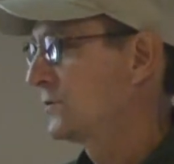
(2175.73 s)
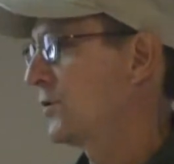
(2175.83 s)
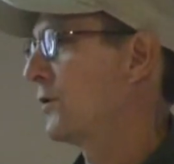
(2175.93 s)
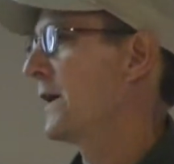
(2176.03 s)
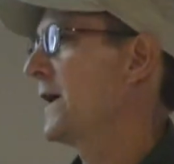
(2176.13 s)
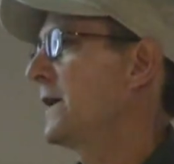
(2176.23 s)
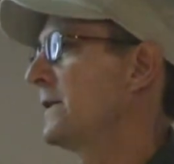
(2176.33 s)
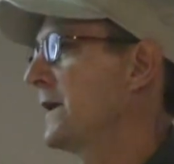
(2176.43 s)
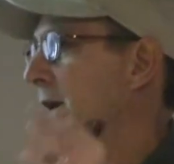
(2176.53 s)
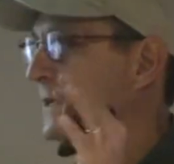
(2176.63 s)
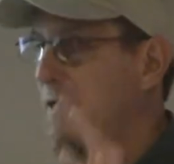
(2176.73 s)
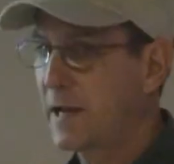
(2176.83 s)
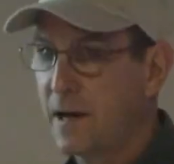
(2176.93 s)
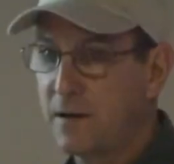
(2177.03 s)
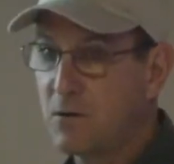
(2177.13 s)
So then the next
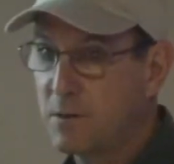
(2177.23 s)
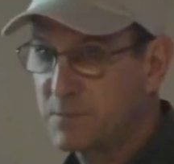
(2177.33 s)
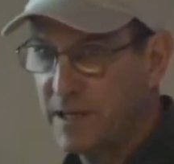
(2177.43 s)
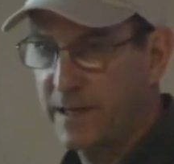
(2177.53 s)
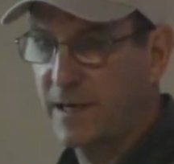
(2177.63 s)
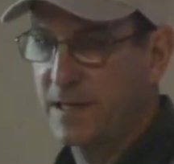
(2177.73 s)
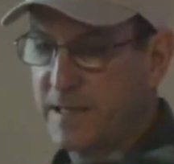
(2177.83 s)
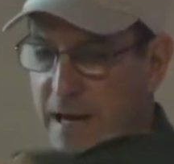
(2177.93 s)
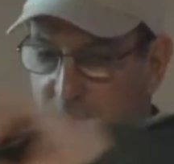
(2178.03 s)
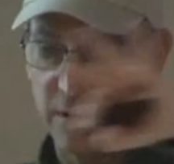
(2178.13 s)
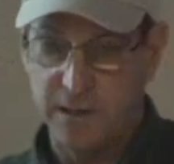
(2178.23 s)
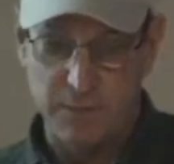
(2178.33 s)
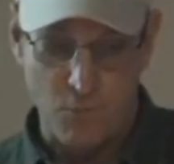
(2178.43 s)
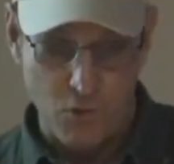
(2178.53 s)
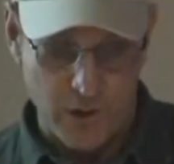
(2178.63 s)
thing I know, I'm sitting at a table in
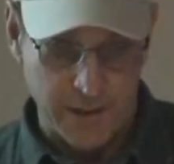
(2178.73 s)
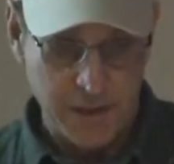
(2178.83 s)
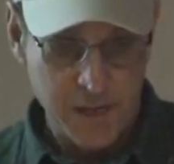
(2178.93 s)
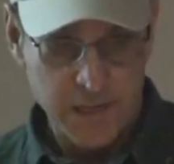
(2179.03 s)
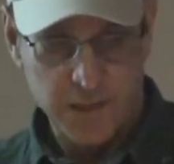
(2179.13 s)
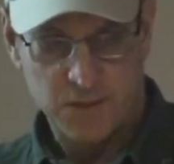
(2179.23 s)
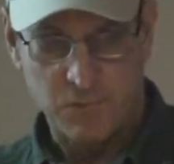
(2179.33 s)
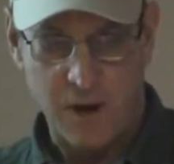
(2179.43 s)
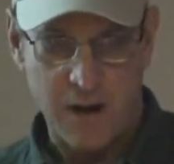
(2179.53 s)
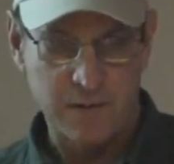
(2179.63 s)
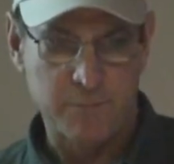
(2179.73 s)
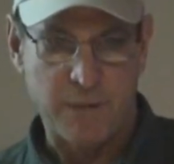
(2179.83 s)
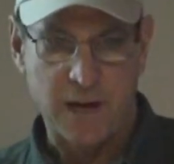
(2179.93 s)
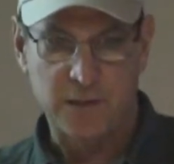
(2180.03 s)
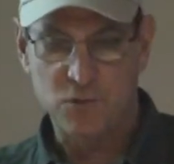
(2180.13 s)
Des Moines
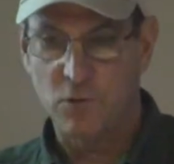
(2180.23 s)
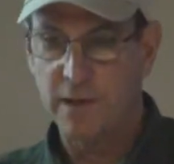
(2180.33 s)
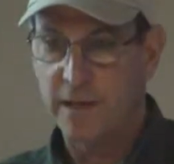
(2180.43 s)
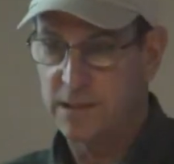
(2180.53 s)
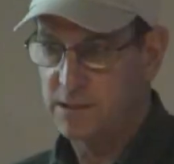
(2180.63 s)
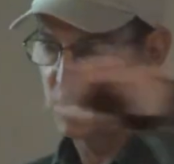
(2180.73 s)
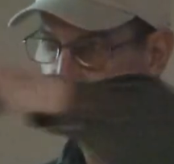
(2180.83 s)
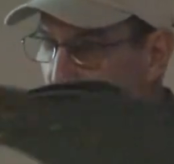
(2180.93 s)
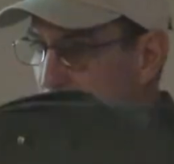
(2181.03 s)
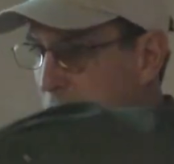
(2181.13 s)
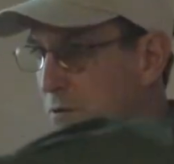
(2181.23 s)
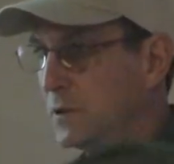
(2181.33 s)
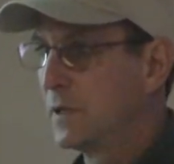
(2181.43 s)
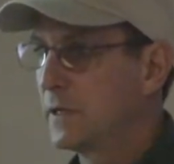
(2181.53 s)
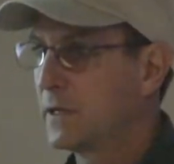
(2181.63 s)
surrounded by 20 suits
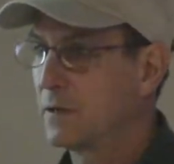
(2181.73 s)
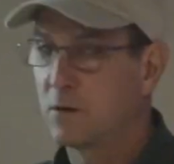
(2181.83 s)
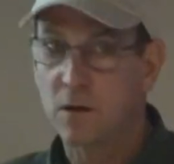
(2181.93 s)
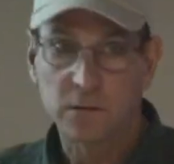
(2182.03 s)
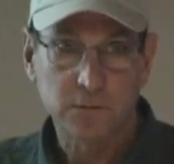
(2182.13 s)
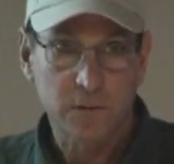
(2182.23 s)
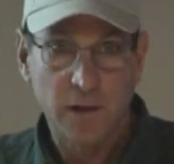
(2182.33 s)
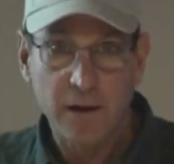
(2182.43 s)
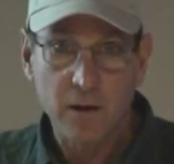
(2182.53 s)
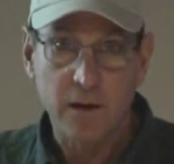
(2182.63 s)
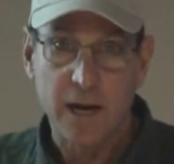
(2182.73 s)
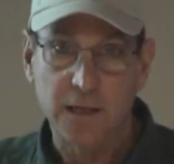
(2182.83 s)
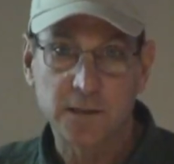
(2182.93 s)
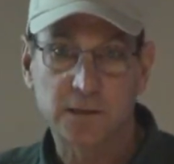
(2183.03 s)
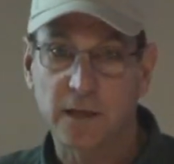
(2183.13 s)
you know, all glaring
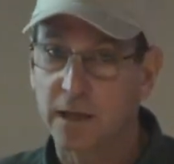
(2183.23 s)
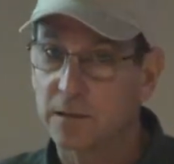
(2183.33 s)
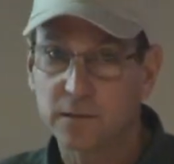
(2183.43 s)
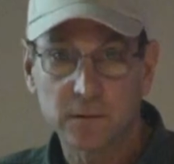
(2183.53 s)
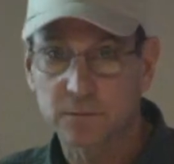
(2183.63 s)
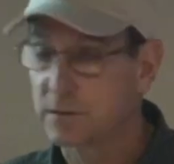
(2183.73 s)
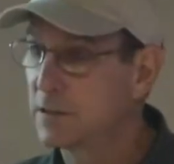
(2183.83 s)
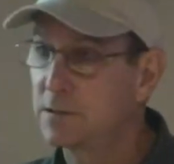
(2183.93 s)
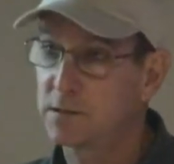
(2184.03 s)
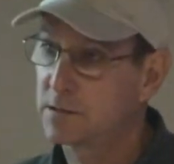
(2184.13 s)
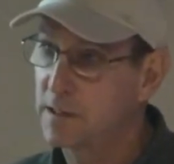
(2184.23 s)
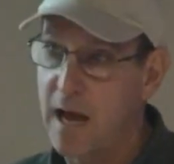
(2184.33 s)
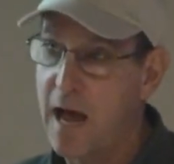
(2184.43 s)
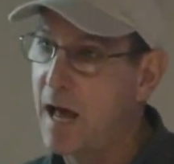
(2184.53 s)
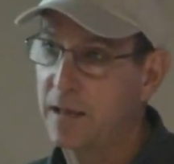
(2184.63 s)
at you saying, you know, this is
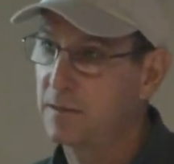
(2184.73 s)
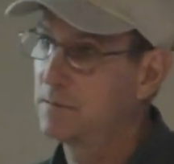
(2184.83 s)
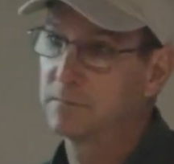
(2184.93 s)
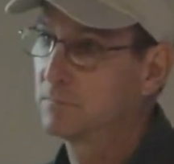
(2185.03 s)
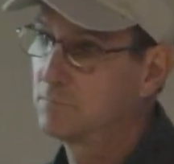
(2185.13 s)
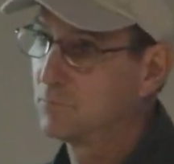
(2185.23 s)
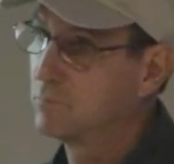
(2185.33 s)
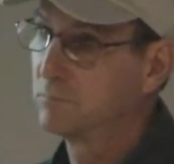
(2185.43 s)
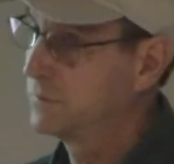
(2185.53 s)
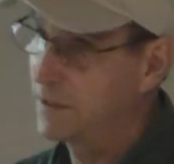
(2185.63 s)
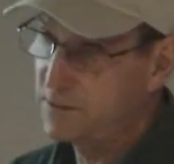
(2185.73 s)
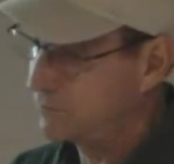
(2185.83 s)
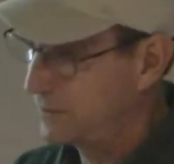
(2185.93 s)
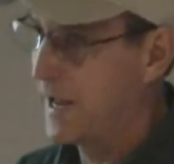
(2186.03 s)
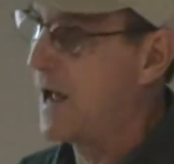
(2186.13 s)
not,
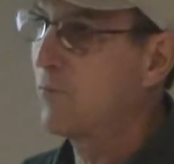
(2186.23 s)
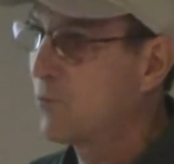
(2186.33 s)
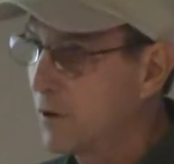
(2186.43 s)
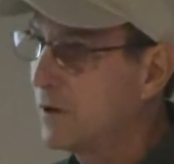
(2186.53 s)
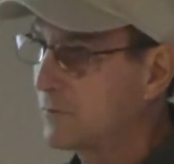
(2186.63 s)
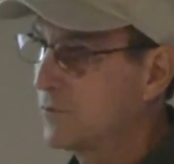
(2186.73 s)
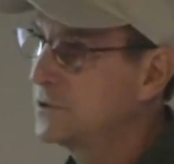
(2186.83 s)
this will not work.